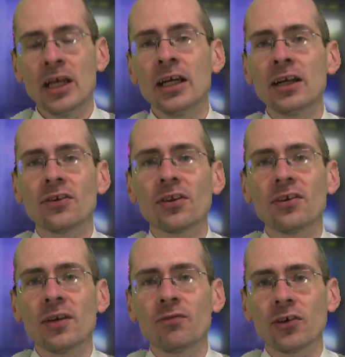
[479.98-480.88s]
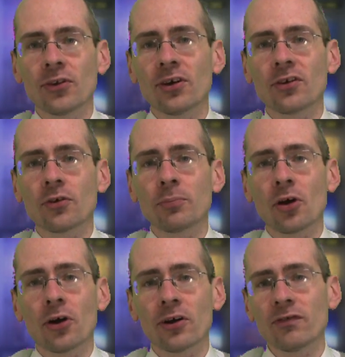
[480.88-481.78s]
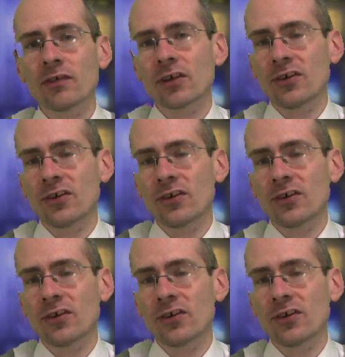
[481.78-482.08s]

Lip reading: It is the same fear that has gripped the heart of every